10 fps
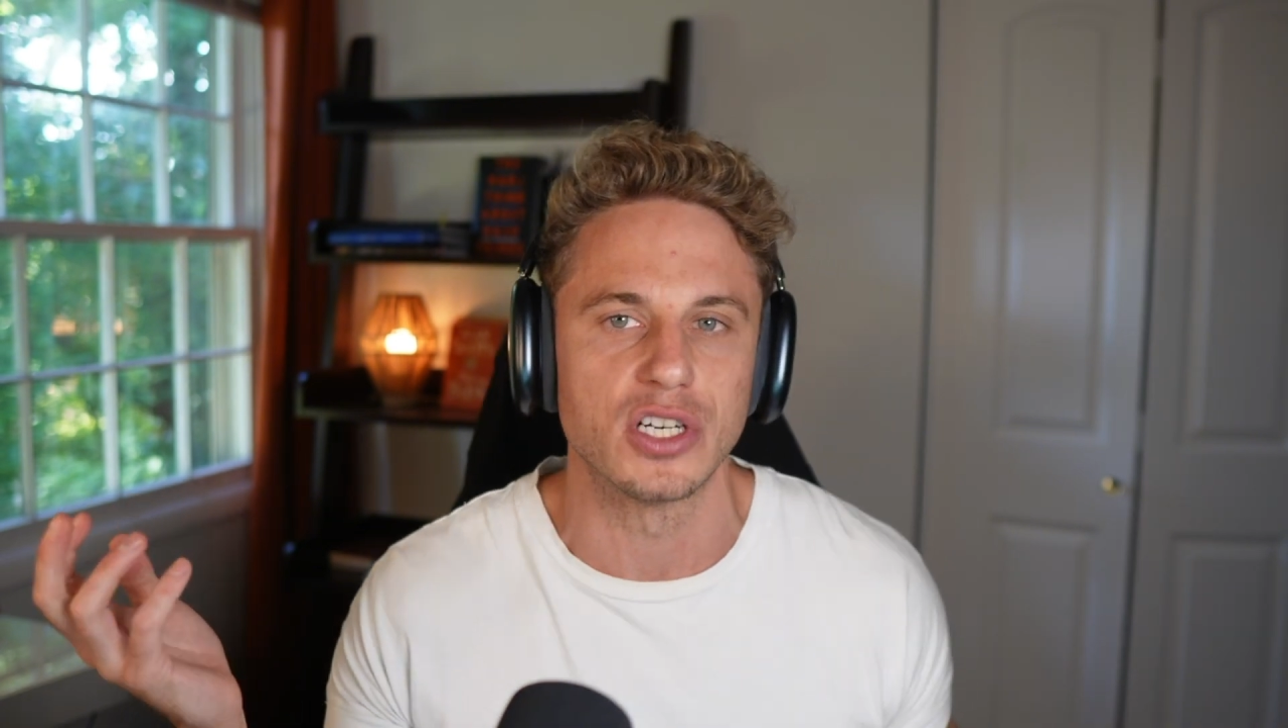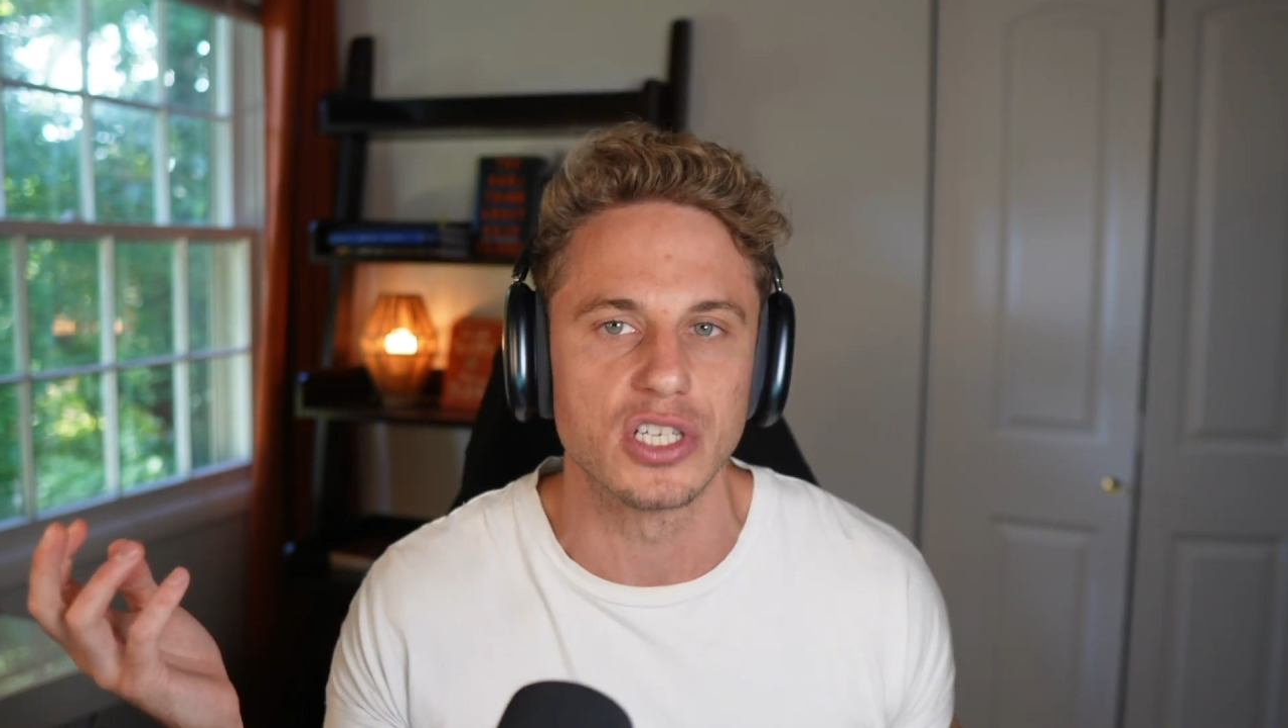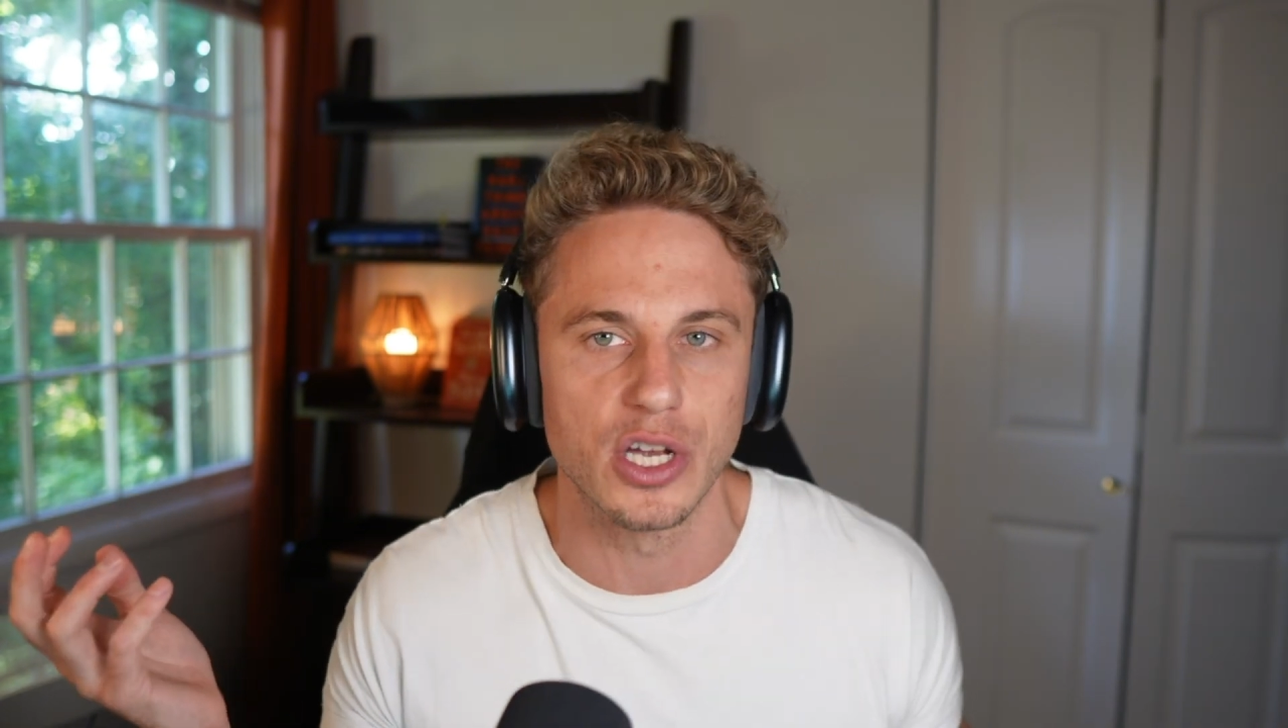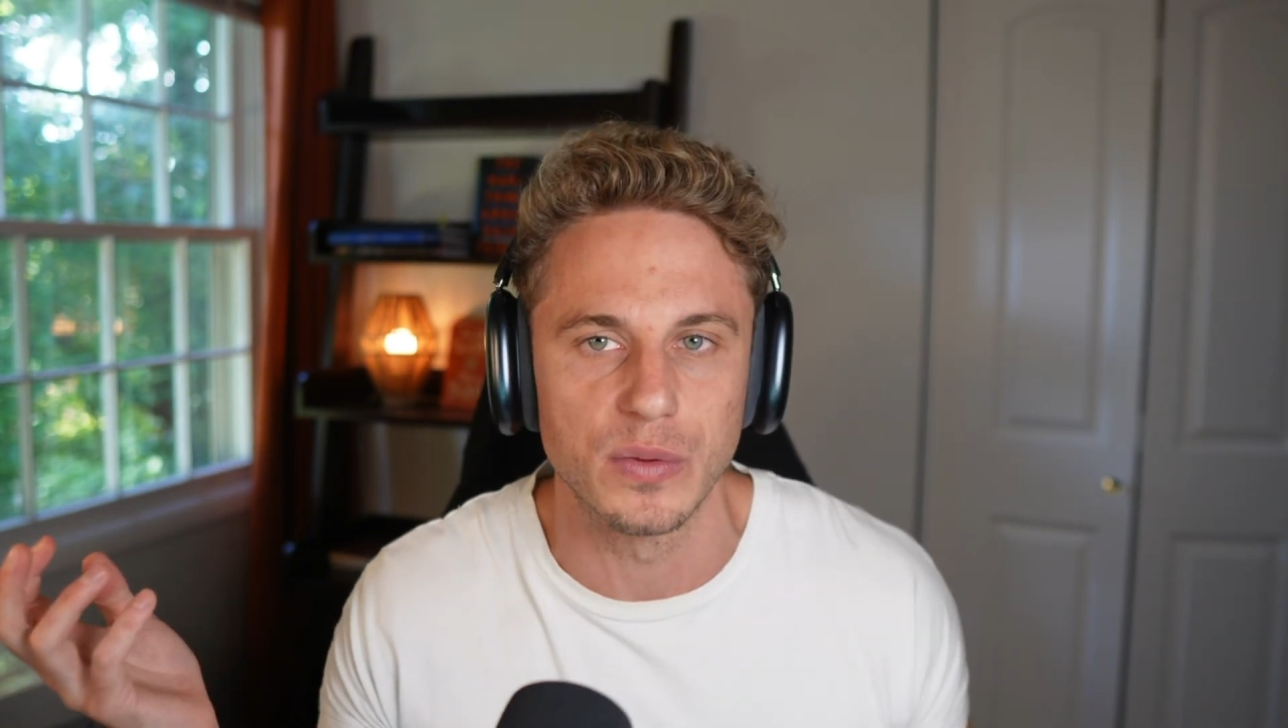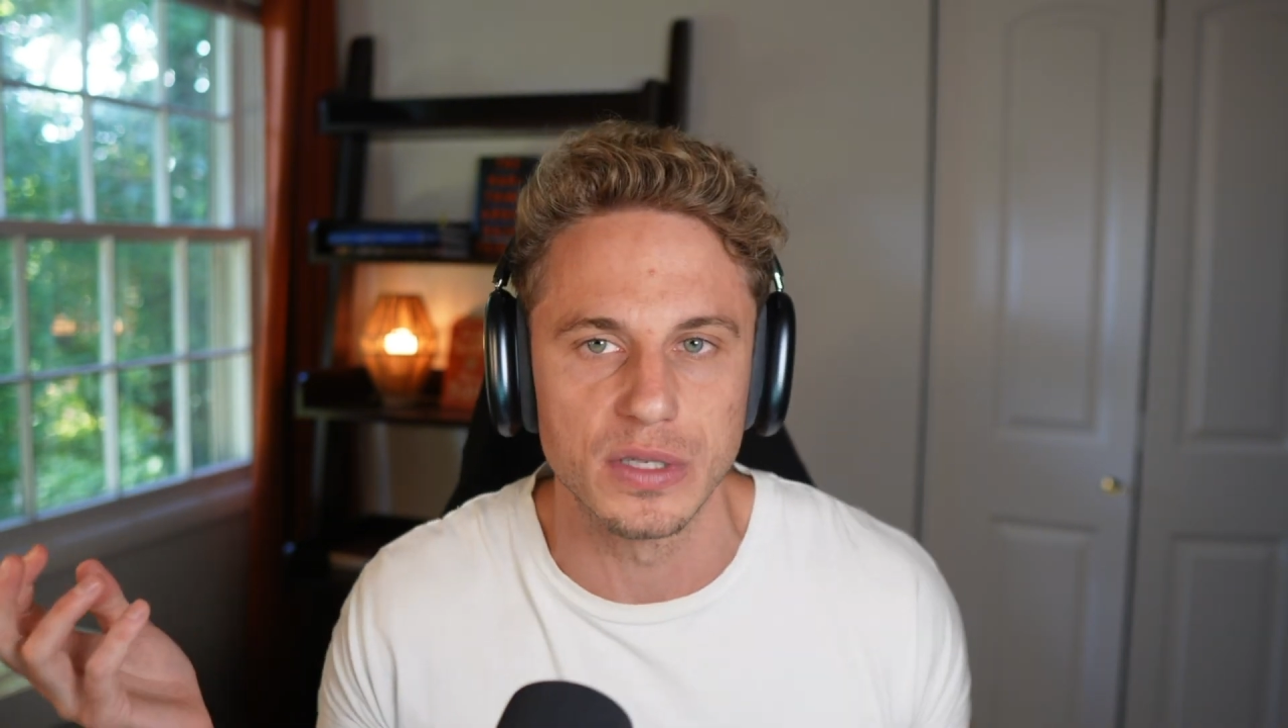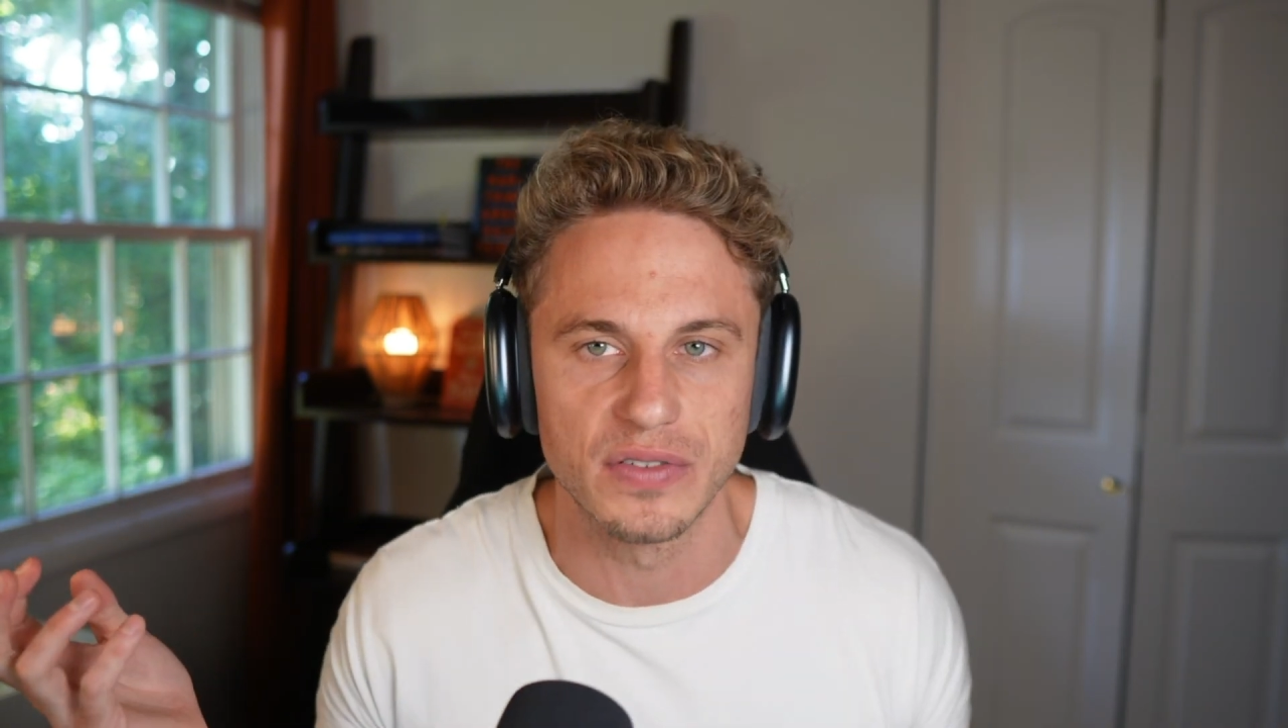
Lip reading: years ago was